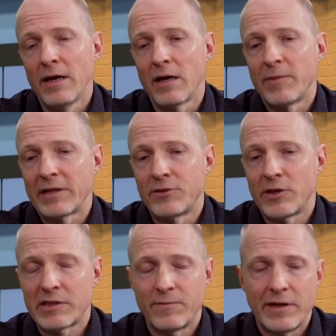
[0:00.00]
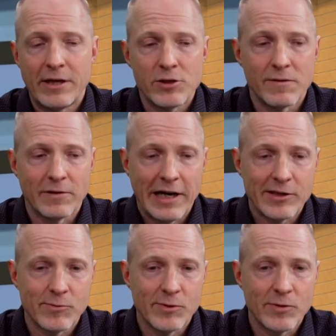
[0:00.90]
about the justification of
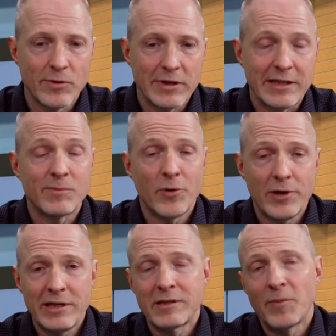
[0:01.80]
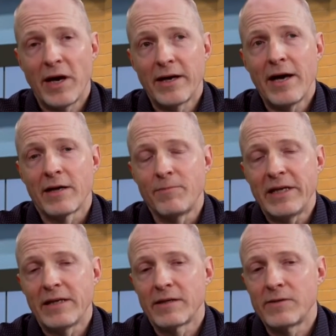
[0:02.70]
last resort is pretty spot on
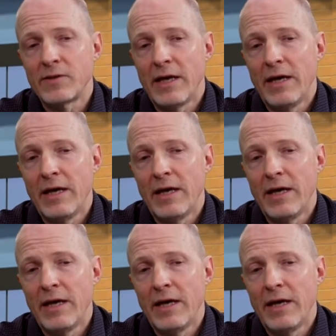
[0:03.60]
because,